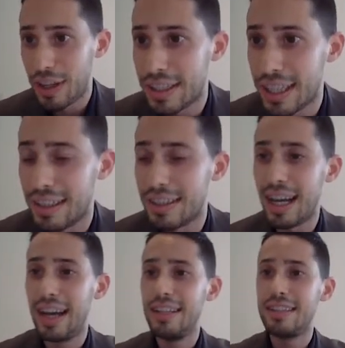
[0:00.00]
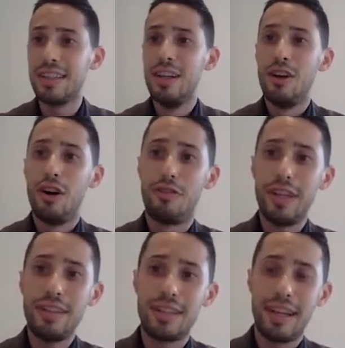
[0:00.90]
let's say, the size of
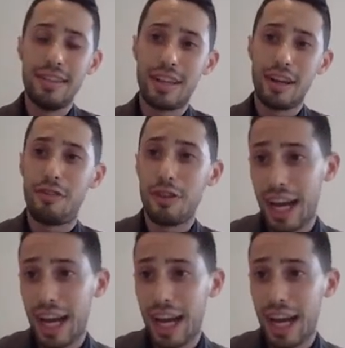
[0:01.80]
it. And for